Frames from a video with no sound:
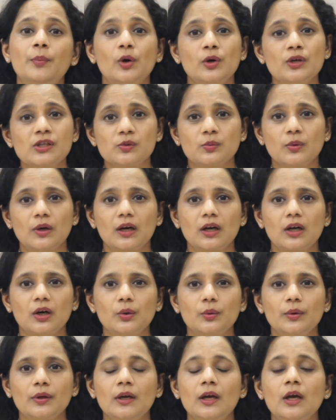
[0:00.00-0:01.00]

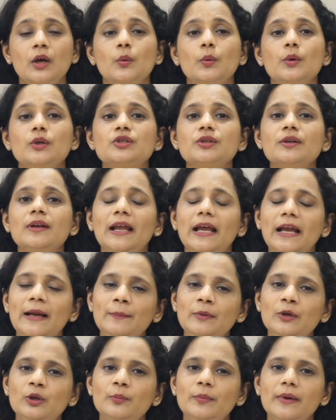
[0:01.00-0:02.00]
post-workout which will
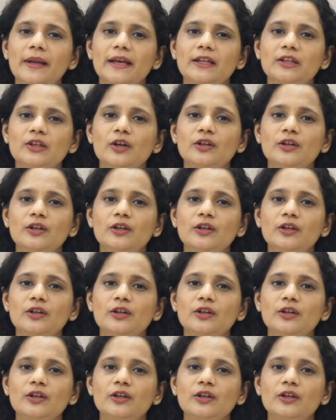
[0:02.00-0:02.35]
help to break